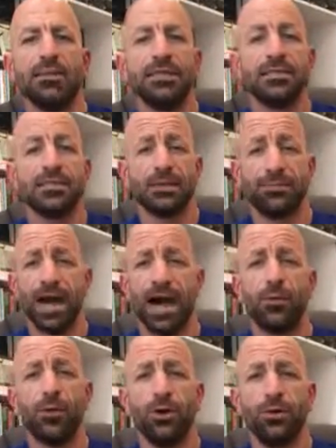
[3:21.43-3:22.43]
This is a
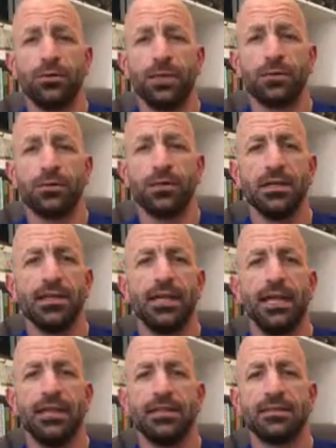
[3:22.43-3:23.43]
power oatmeal,
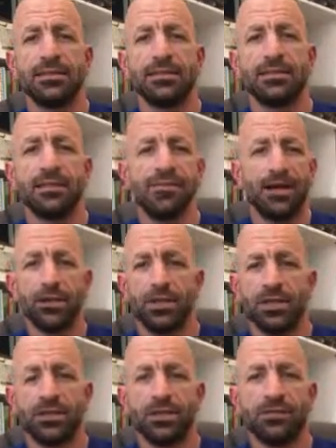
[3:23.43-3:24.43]
and the
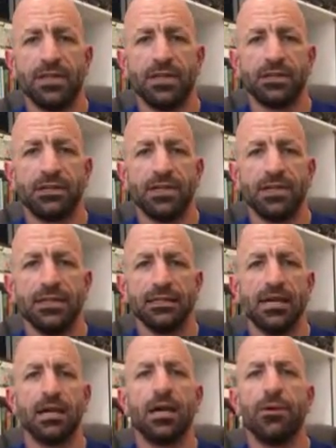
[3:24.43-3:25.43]
foundation of this
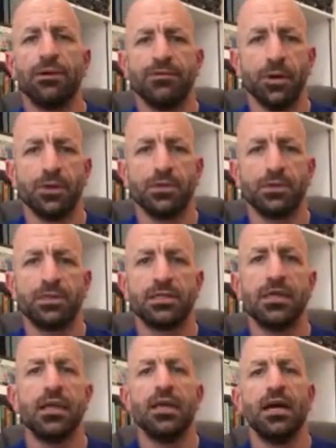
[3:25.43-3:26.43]
is a cup of oats,